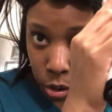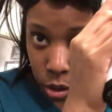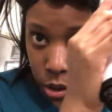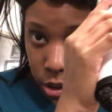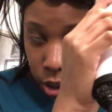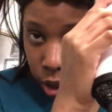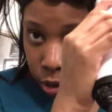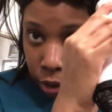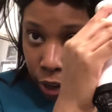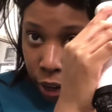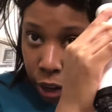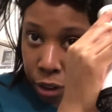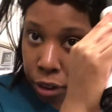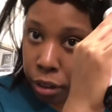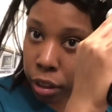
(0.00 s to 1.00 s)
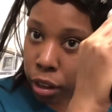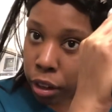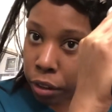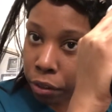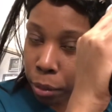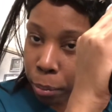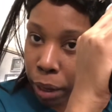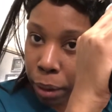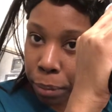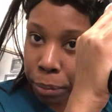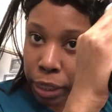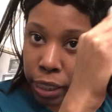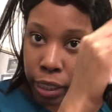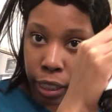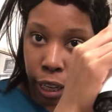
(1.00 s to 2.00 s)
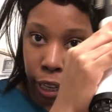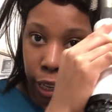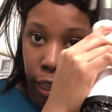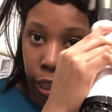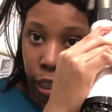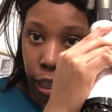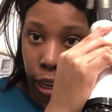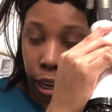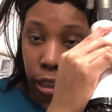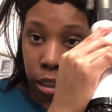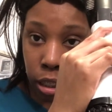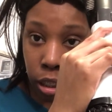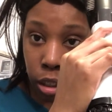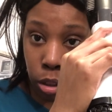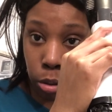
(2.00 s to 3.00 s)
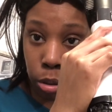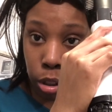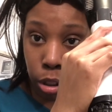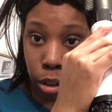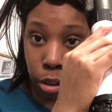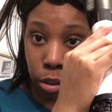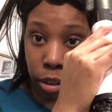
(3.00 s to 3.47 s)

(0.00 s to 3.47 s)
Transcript: So now you're learning from our mistakes not to use the nude